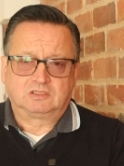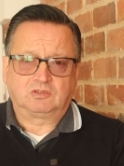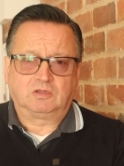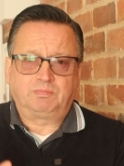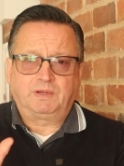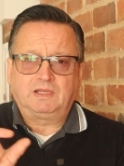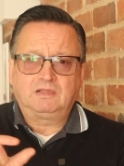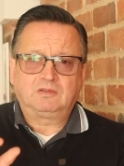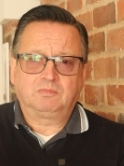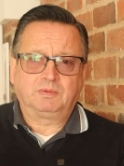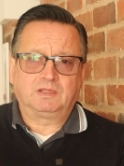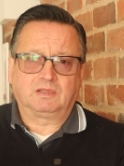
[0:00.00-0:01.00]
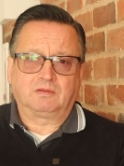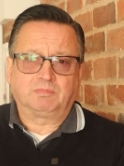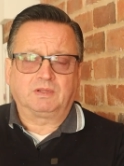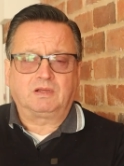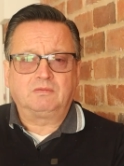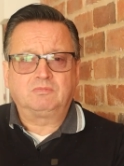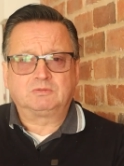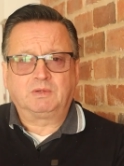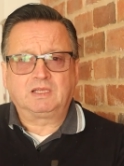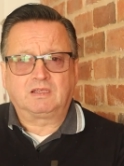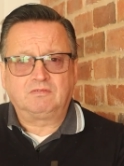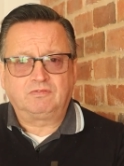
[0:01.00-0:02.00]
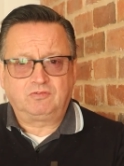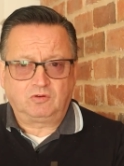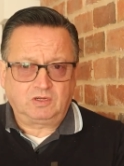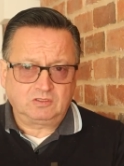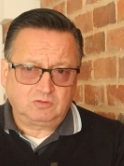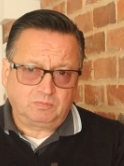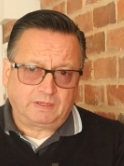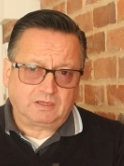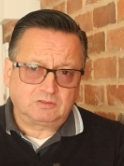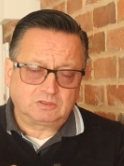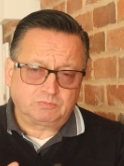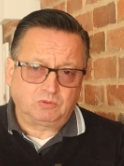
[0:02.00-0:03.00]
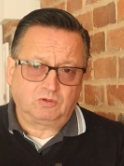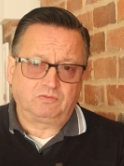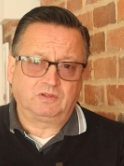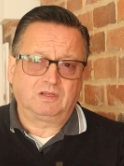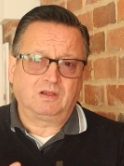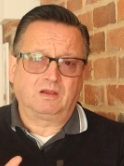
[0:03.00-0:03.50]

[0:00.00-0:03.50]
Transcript: So I paid a little bit, but I was making £400 profit